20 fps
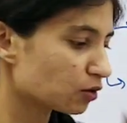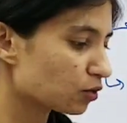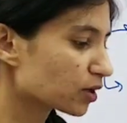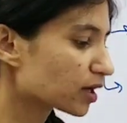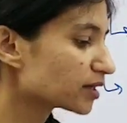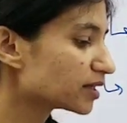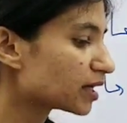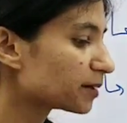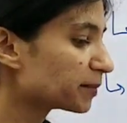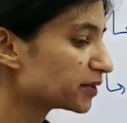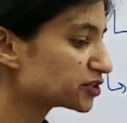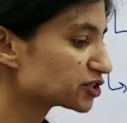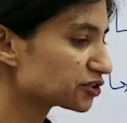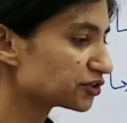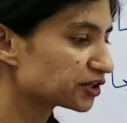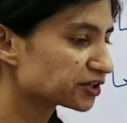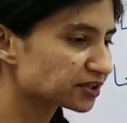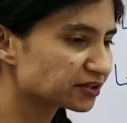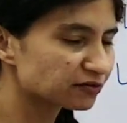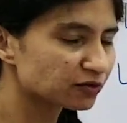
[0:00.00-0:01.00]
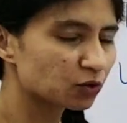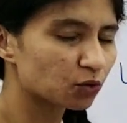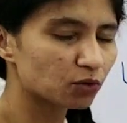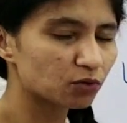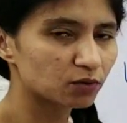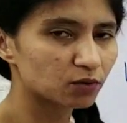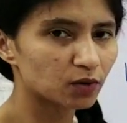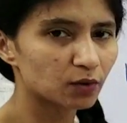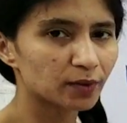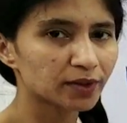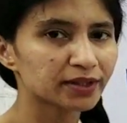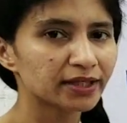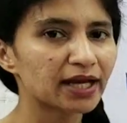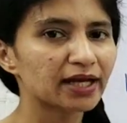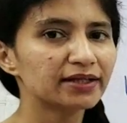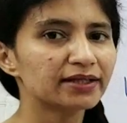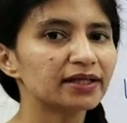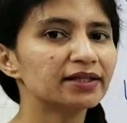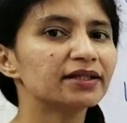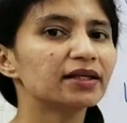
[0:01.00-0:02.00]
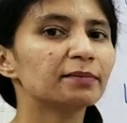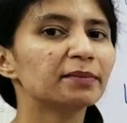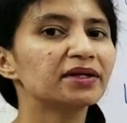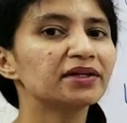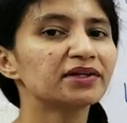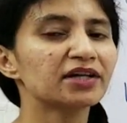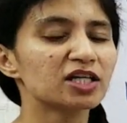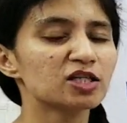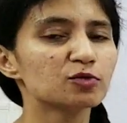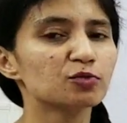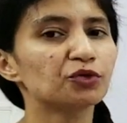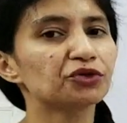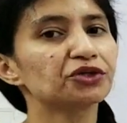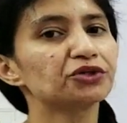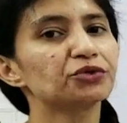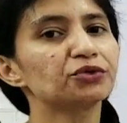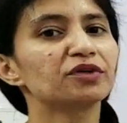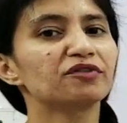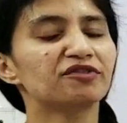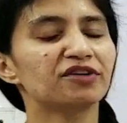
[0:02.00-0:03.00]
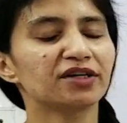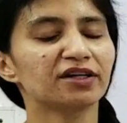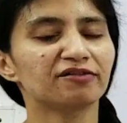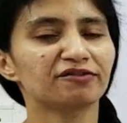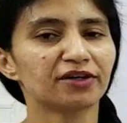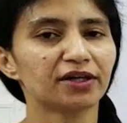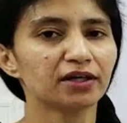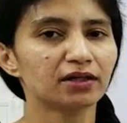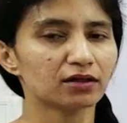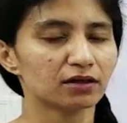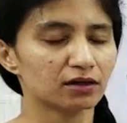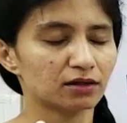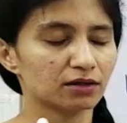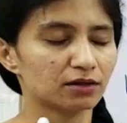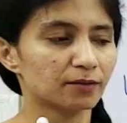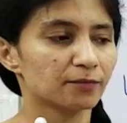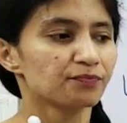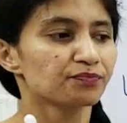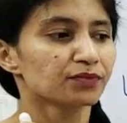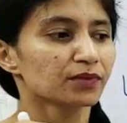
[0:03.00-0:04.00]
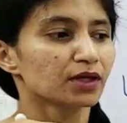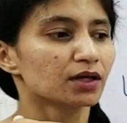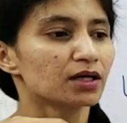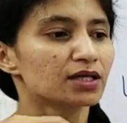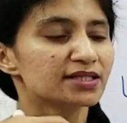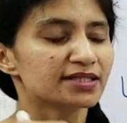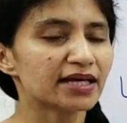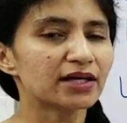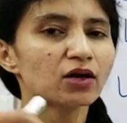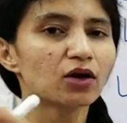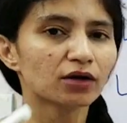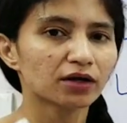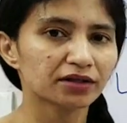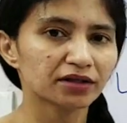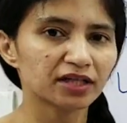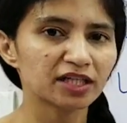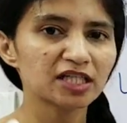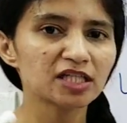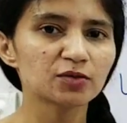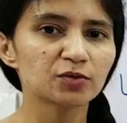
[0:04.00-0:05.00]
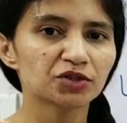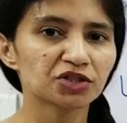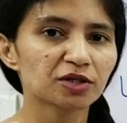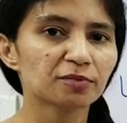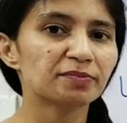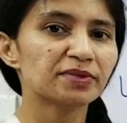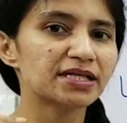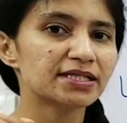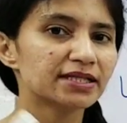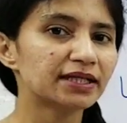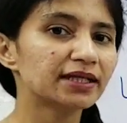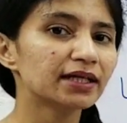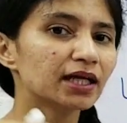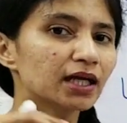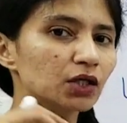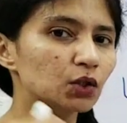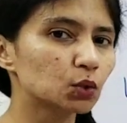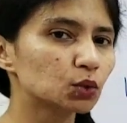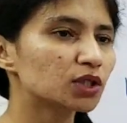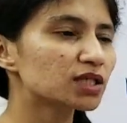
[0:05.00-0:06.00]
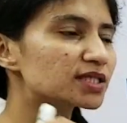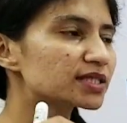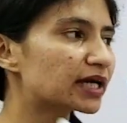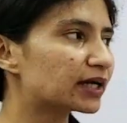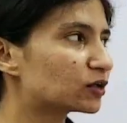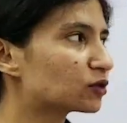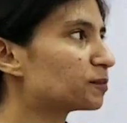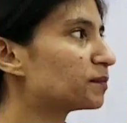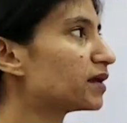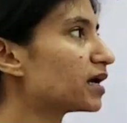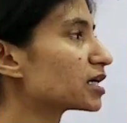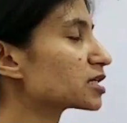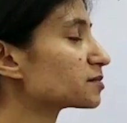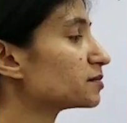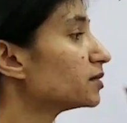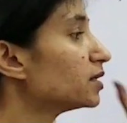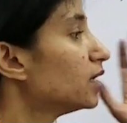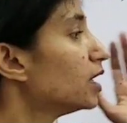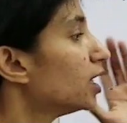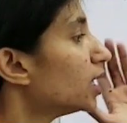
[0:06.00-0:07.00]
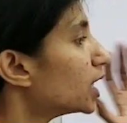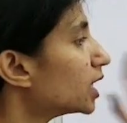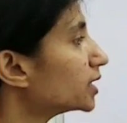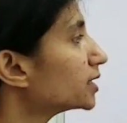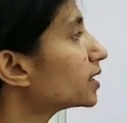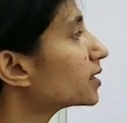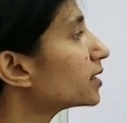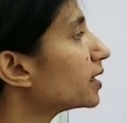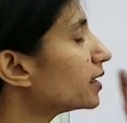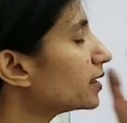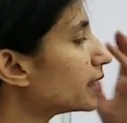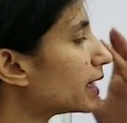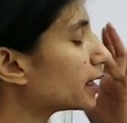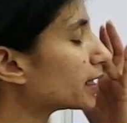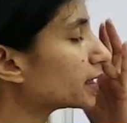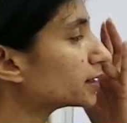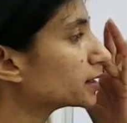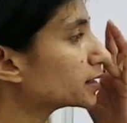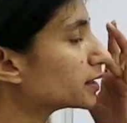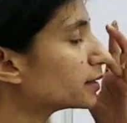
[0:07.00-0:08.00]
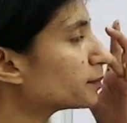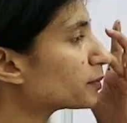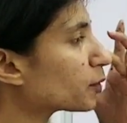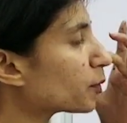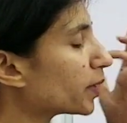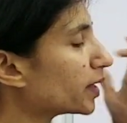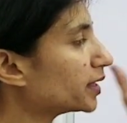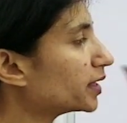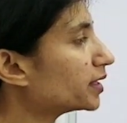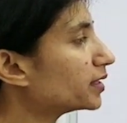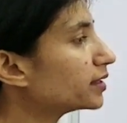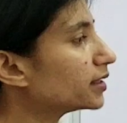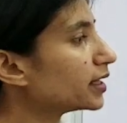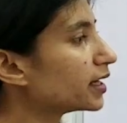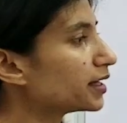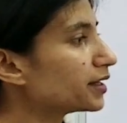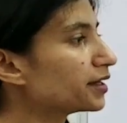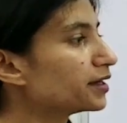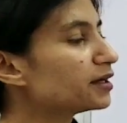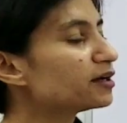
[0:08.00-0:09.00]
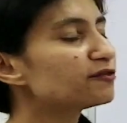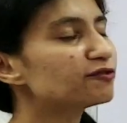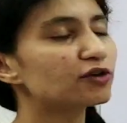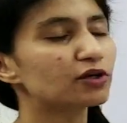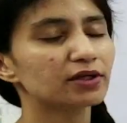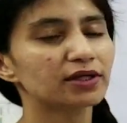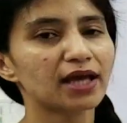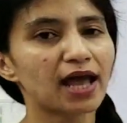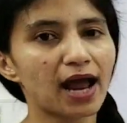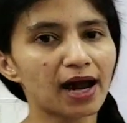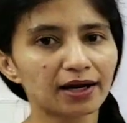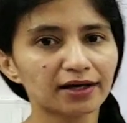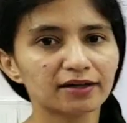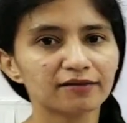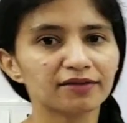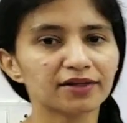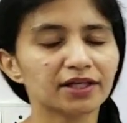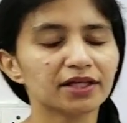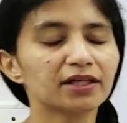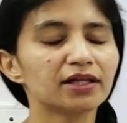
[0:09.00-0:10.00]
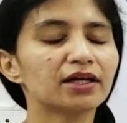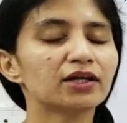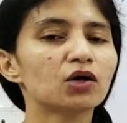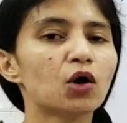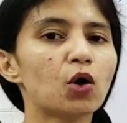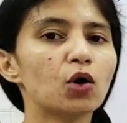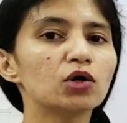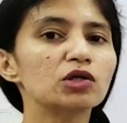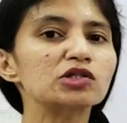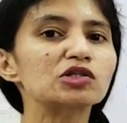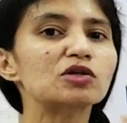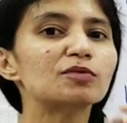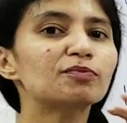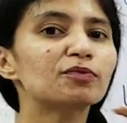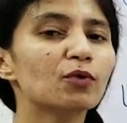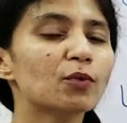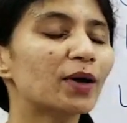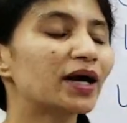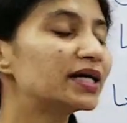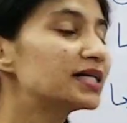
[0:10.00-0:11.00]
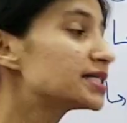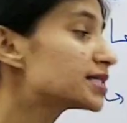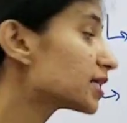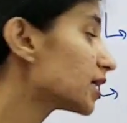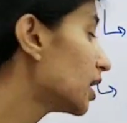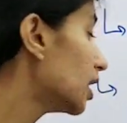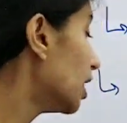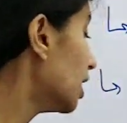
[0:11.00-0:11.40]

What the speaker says: Okay, they are being generated over there and then they are being transported to different cell organelles which are present into the cytoplasm. Other than that, other than providing the arena for the activity, it also provides